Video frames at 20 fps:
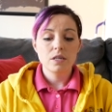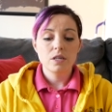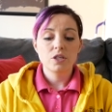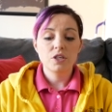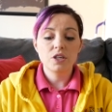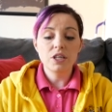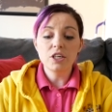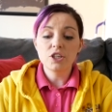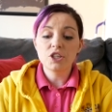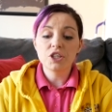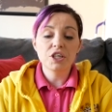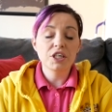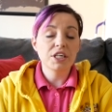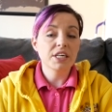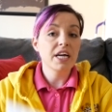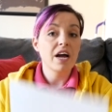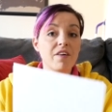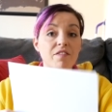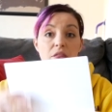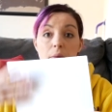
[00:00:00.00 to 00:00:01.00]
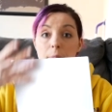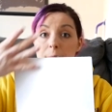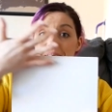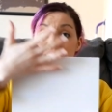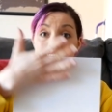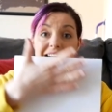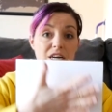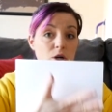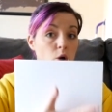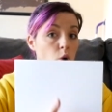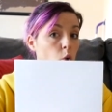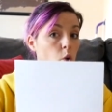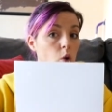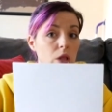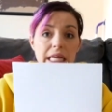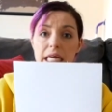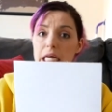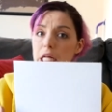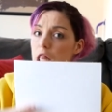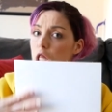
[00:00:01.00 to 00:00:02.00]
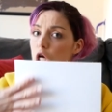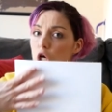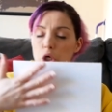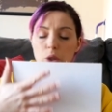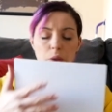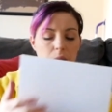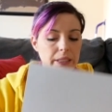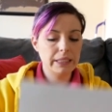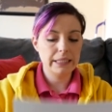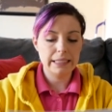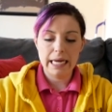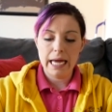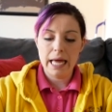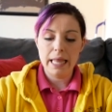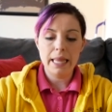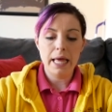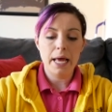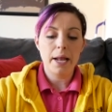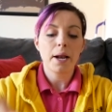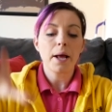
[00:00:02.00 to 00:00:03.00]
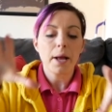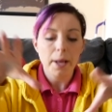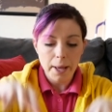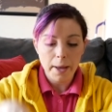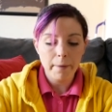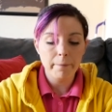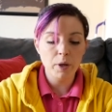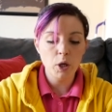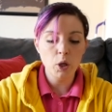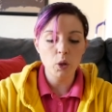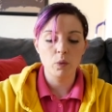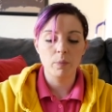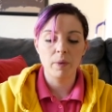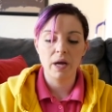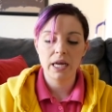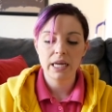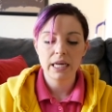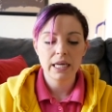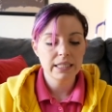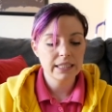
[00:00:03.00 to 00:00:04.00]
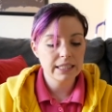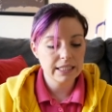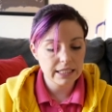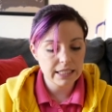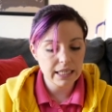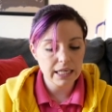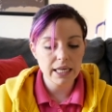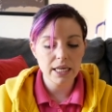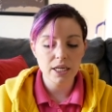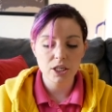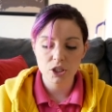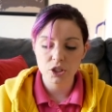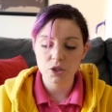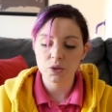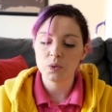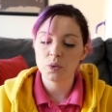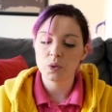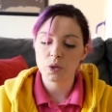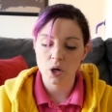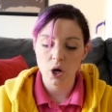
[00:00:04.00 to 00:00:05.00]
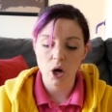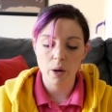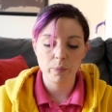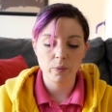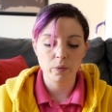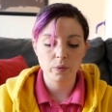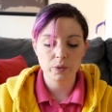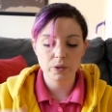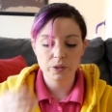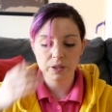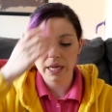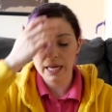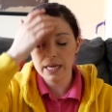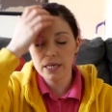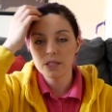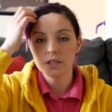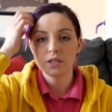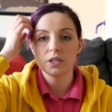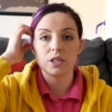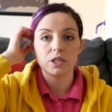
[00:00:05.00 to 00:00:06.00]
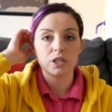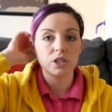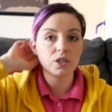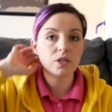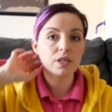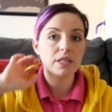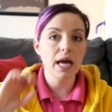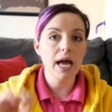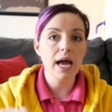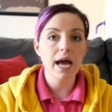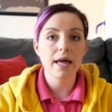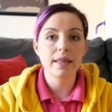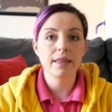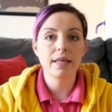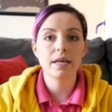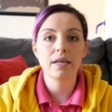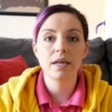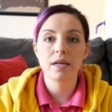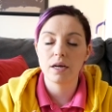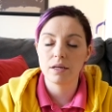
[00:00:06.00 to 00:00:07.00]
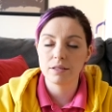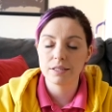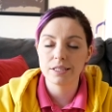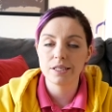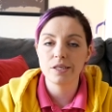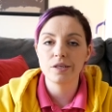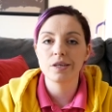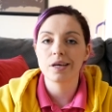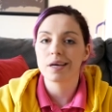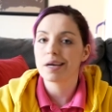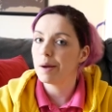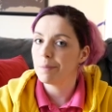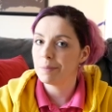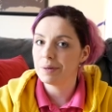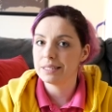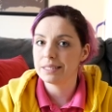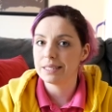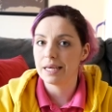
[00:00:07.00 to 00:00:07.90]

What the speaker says: So you're literally going to cover the back all in glue and then kaboom, stick it to your cardboard, okay? So you're going to do that and then I'll see you in a couple of